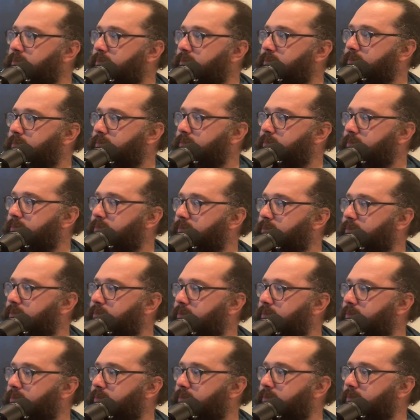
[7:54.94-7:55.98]

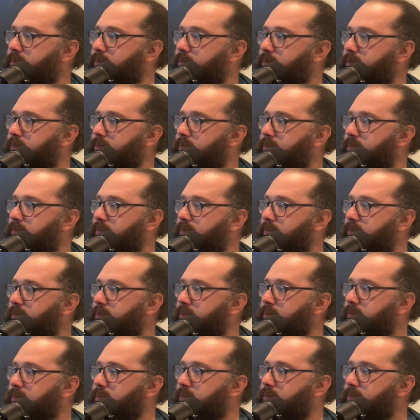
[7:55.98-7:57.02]

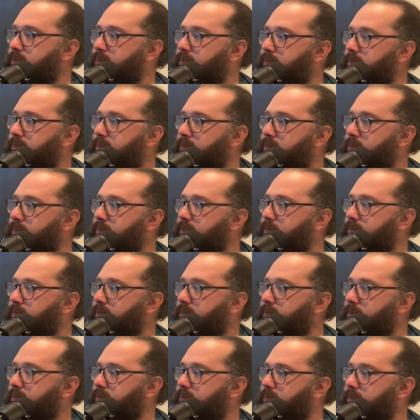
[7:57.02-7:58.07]

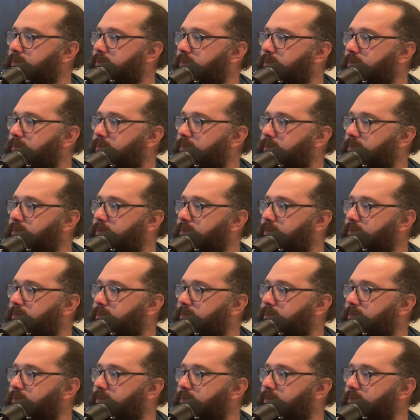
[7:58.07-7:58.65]
This person isn't speaking.